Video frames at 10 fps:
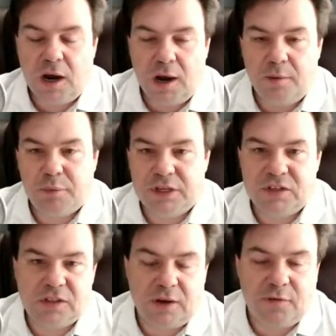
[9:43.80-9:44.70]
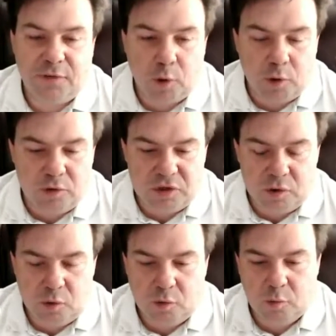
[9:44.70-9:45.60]
places like
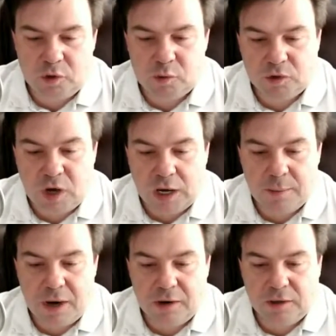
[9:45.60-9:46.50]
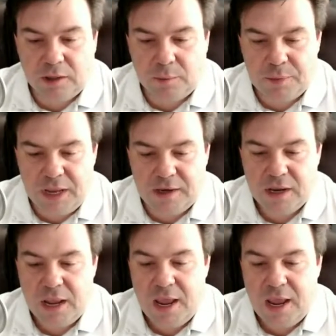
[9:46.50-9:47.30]
PhotoDune, which we'll talk about in a little bit,